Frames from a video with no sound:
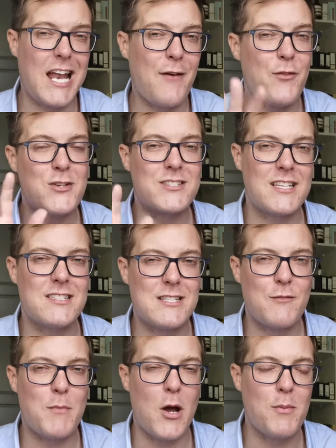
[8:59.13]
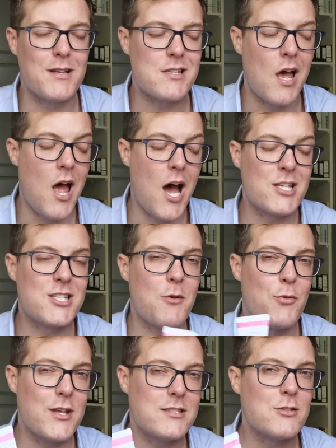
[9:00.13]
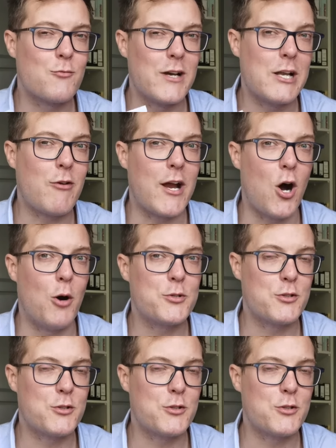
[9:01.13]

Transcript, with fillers: can have those sensitive moments, and so this is a really great